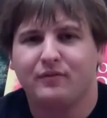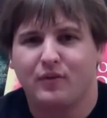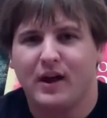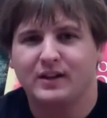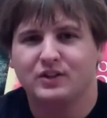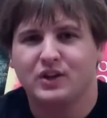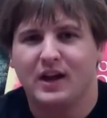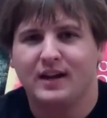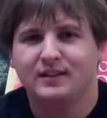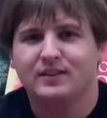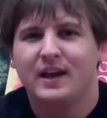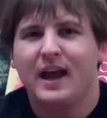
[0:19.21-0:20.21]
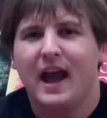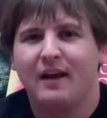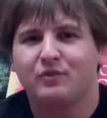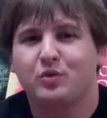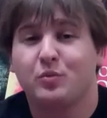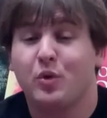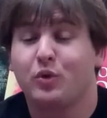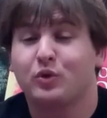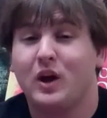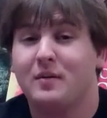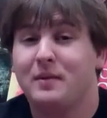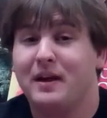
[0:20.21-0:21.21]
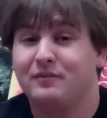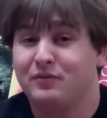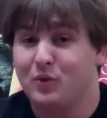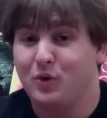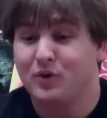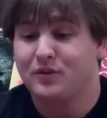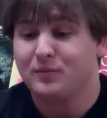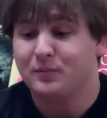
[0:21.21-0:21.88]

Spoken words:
franchise after Mortal Kombat 4.